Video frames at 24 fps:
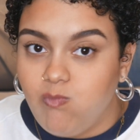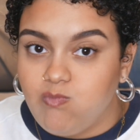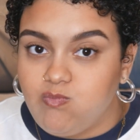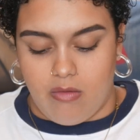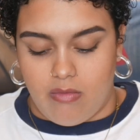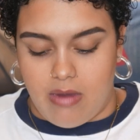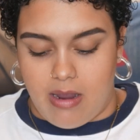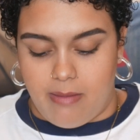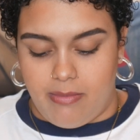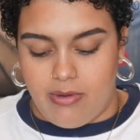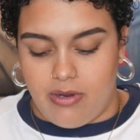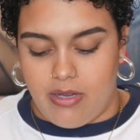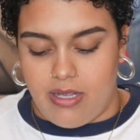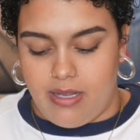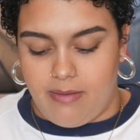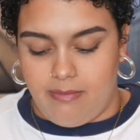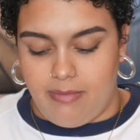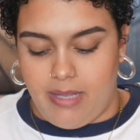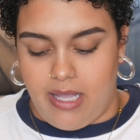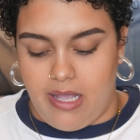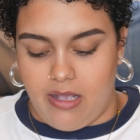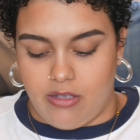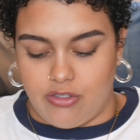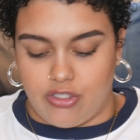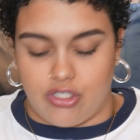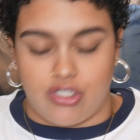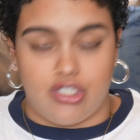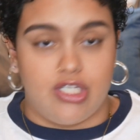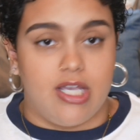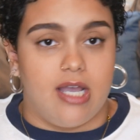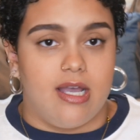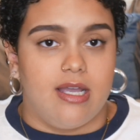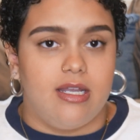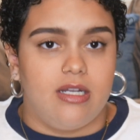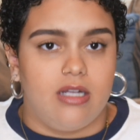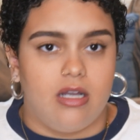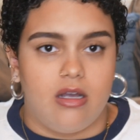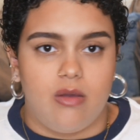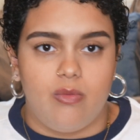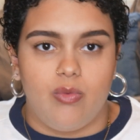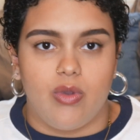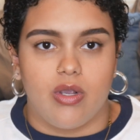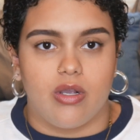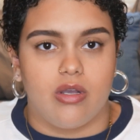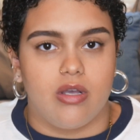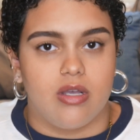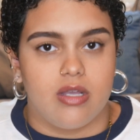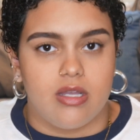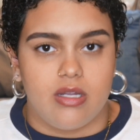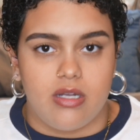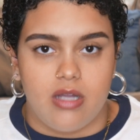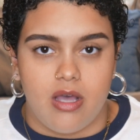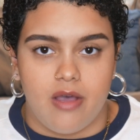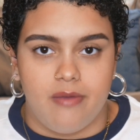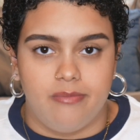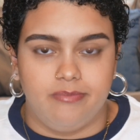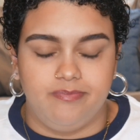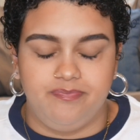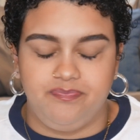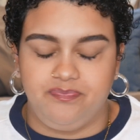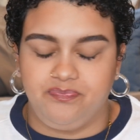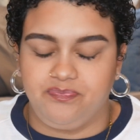Robert and me are just chatting up, we're cooking up.